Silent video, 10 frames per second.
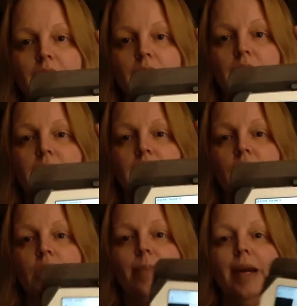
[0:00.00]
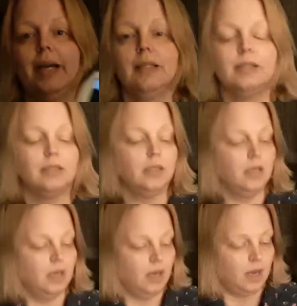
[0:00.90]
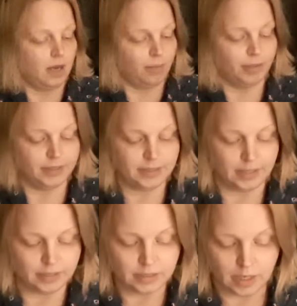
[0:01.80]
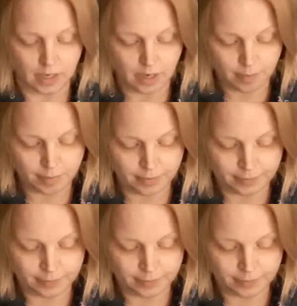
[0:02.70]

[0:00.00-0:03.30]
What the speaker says: It's a CJ Banks plus size top.